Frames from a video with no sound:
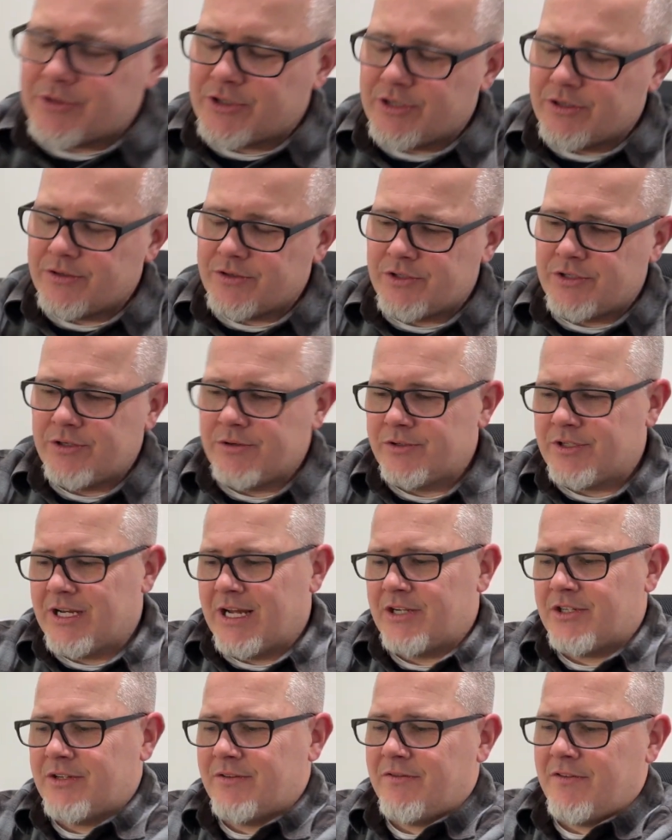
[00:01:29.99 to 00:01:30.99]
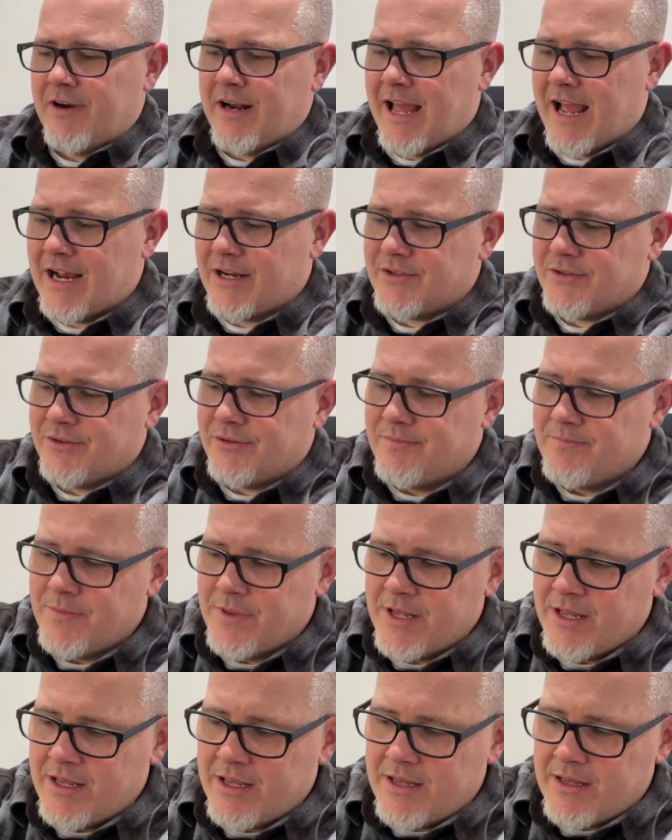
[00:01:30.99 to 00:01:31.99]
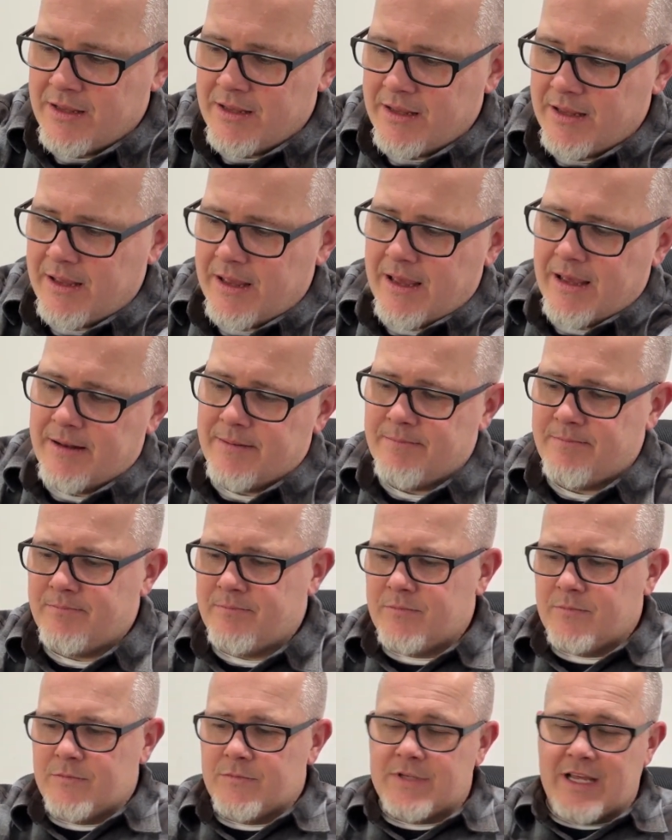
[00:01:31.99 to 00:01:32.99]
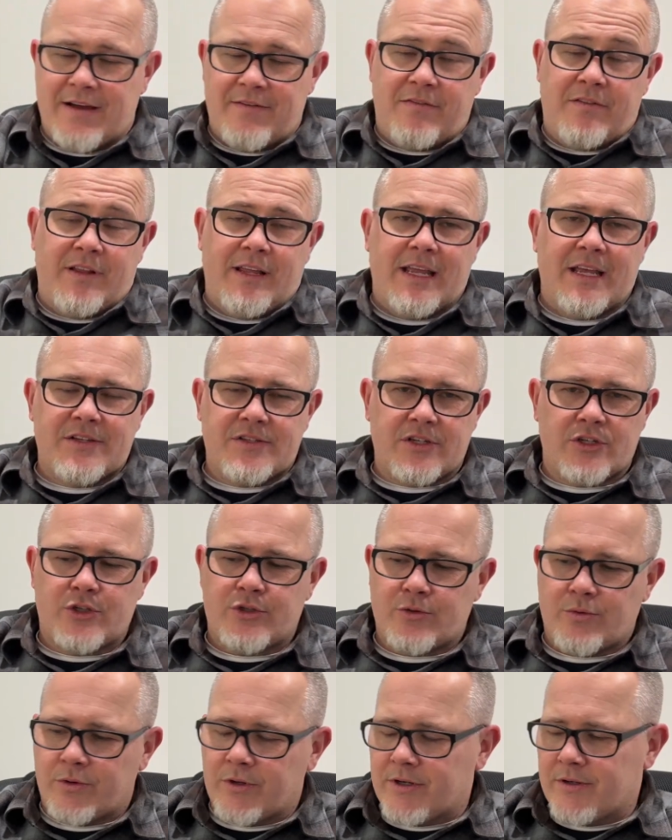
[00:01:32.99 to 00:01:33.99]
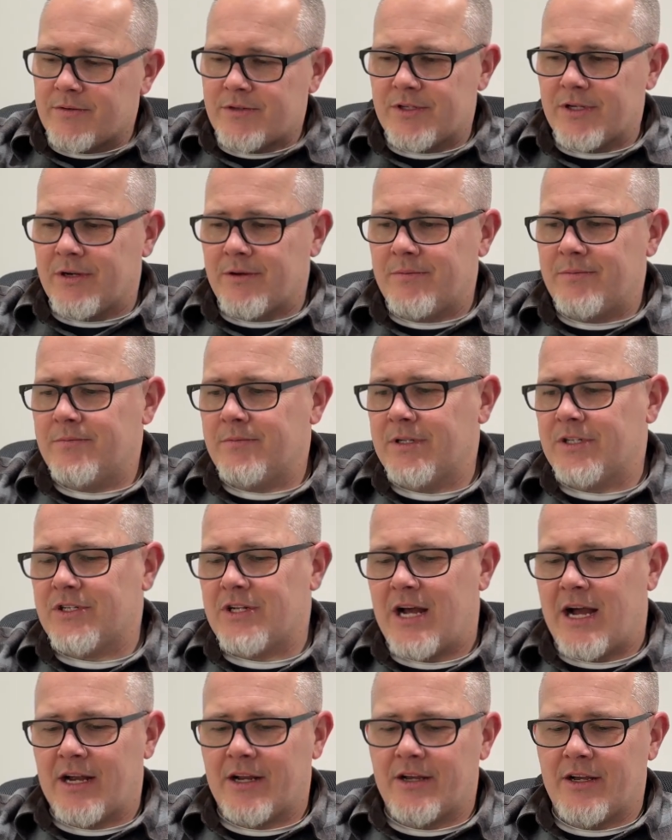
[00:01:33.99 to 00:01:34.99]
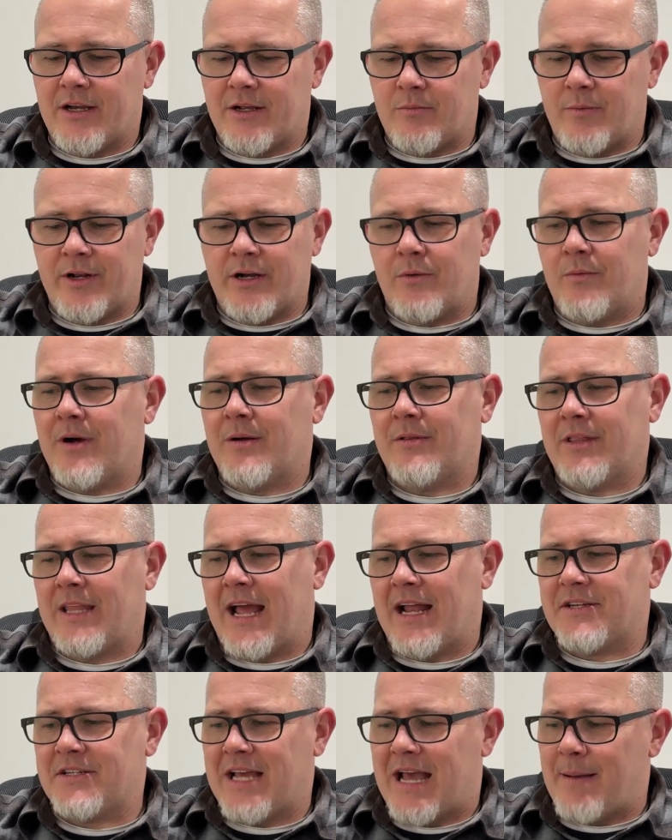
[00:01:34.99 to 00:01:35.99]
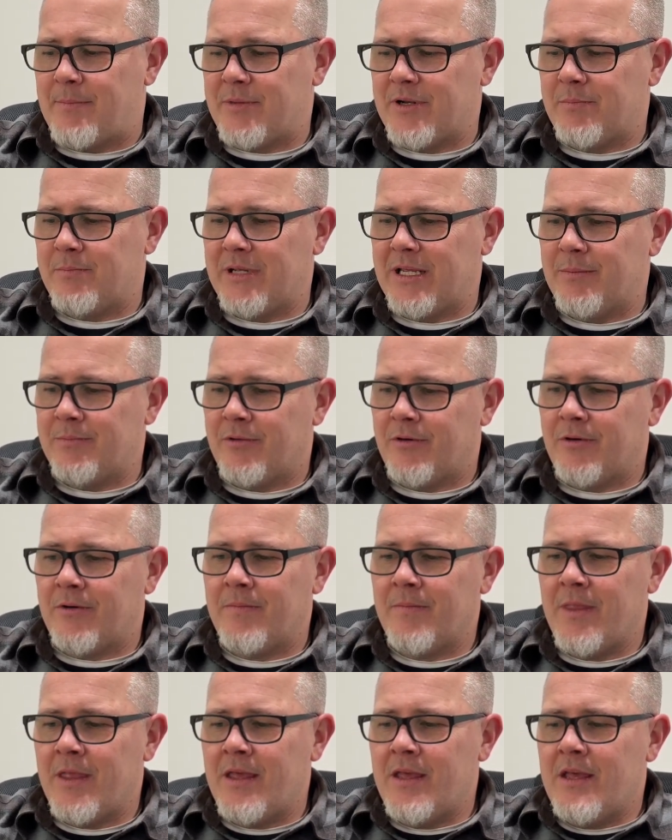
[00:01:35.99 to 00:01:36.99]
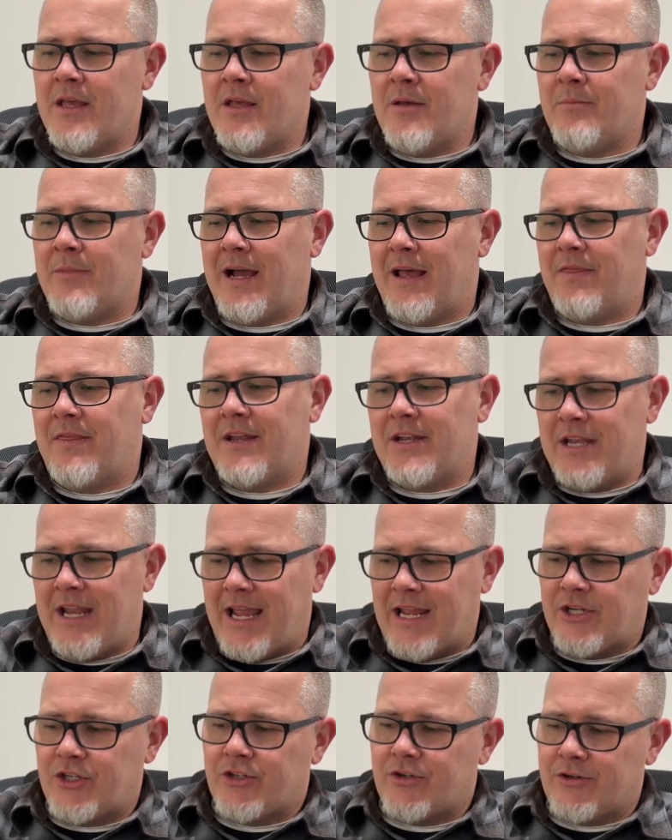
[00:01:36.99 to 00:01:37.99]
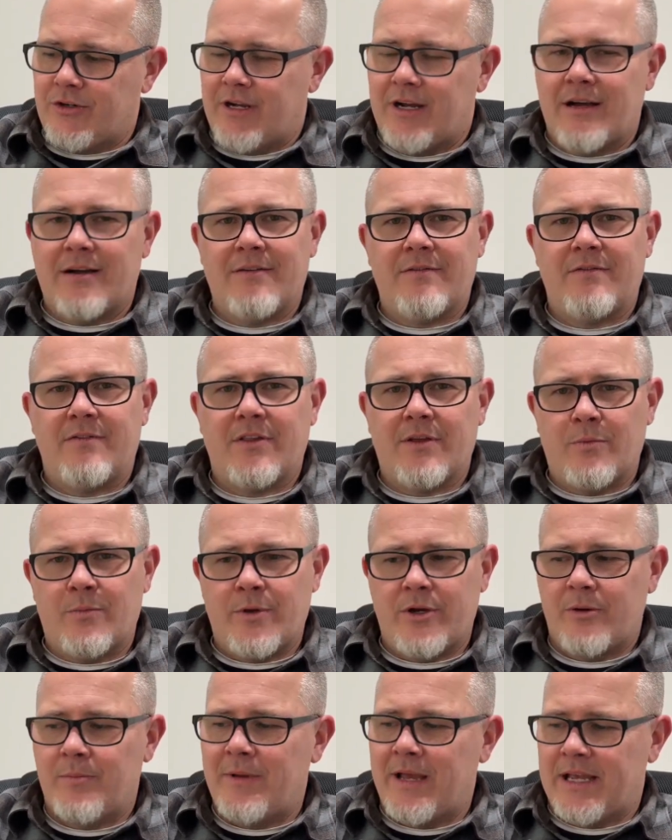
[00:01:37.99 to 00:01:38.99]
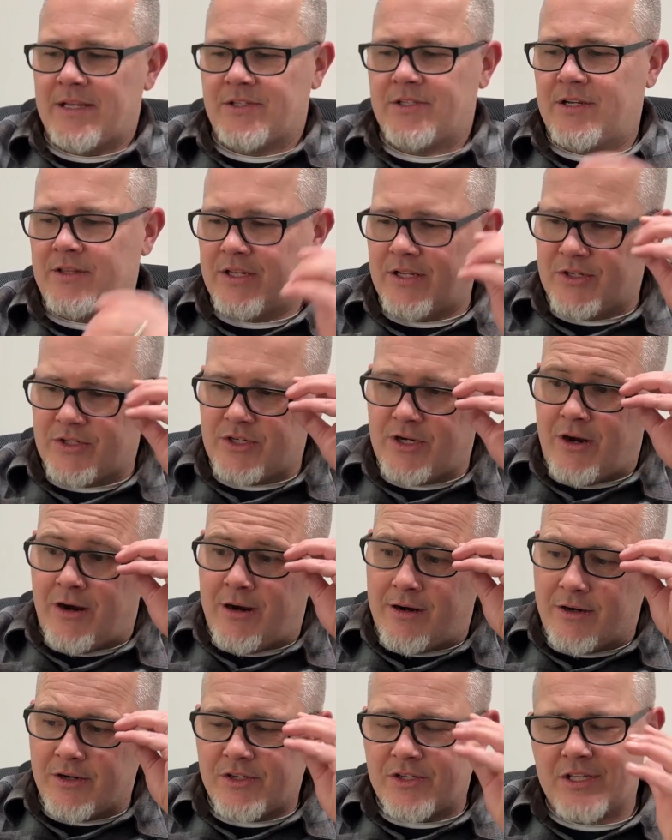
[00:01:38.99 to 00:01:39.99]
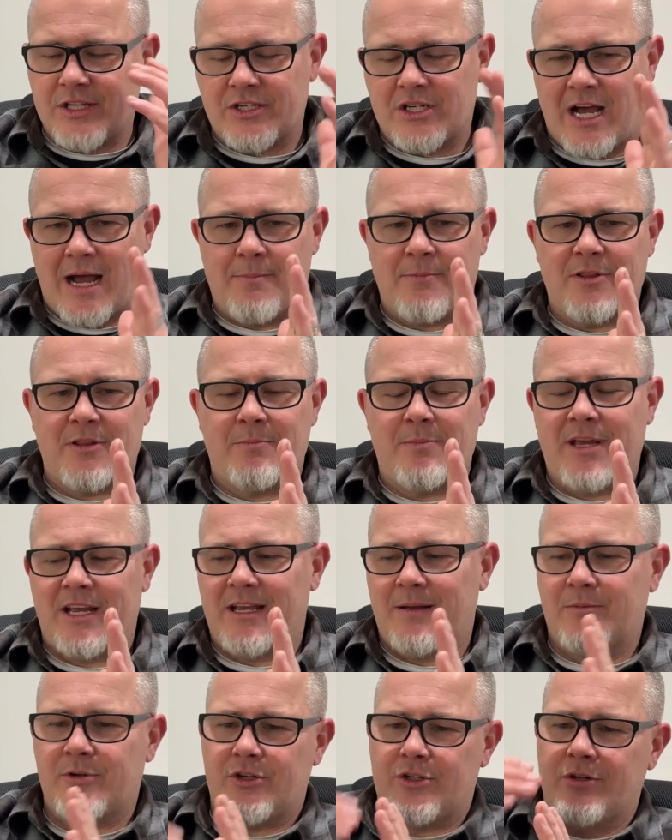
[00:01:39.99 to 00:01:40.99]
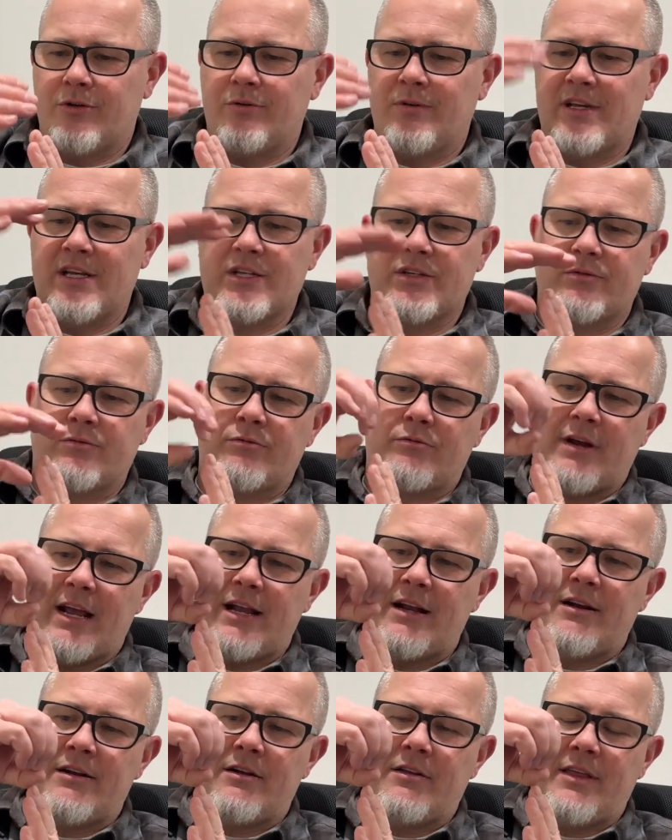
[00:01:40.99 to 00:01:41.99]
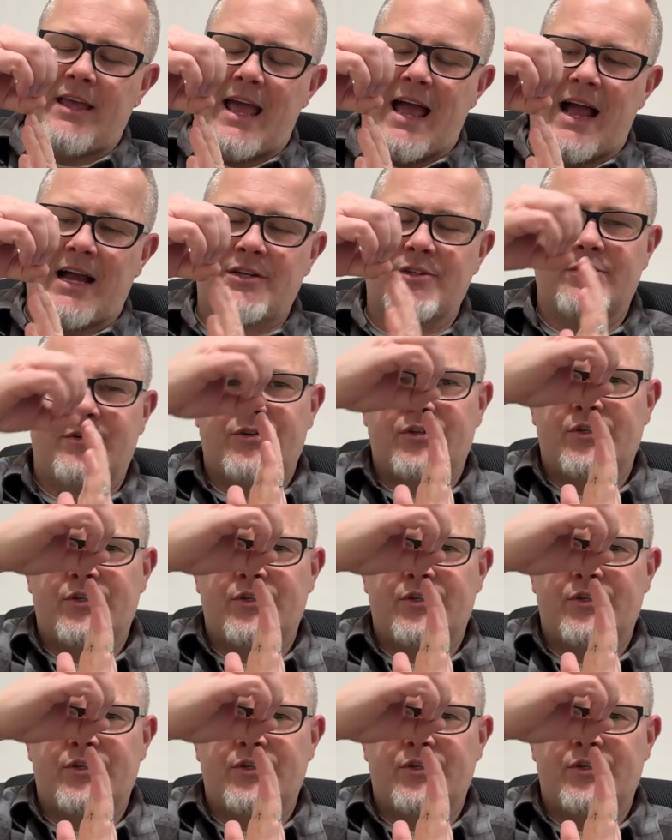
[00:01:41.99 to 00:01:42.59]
shoes do touch the front axle, it definitely is a short. So it's not good. We don't want that to happen to people. But the nature of the wheelbase on these cars, the top of the pickup shoe is right under the axle,